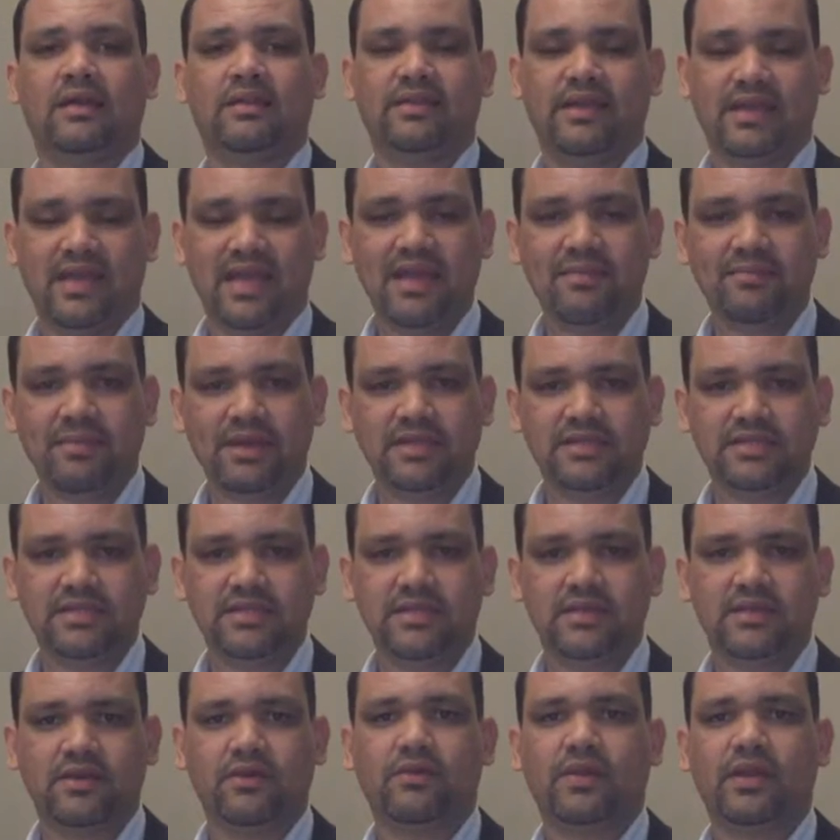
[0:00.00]
The
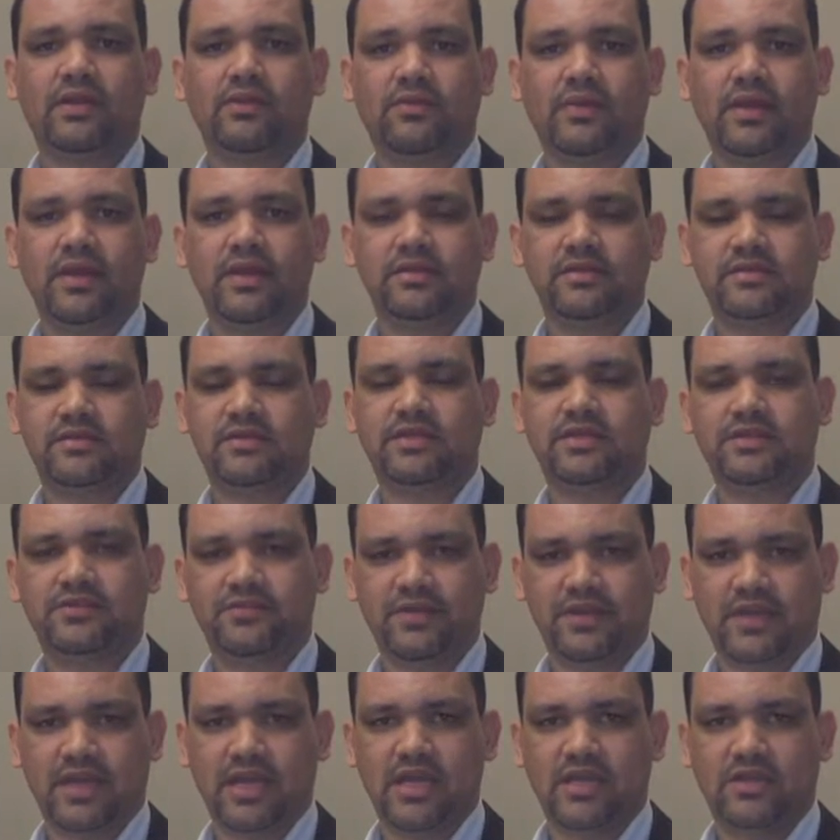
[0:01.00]
MIT Graduate
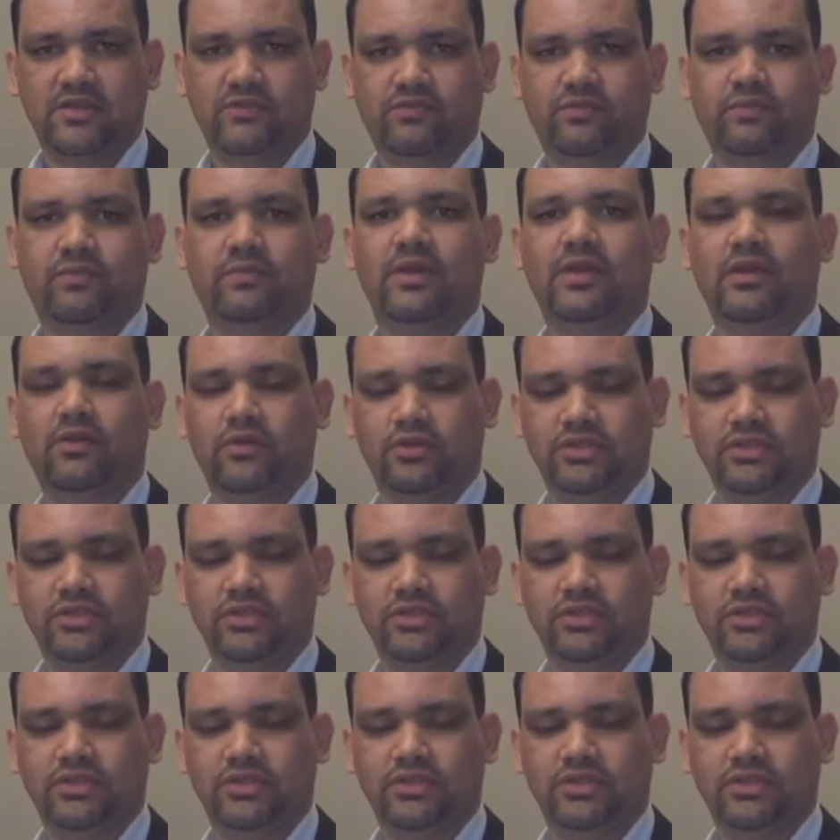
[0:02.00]
Certificate in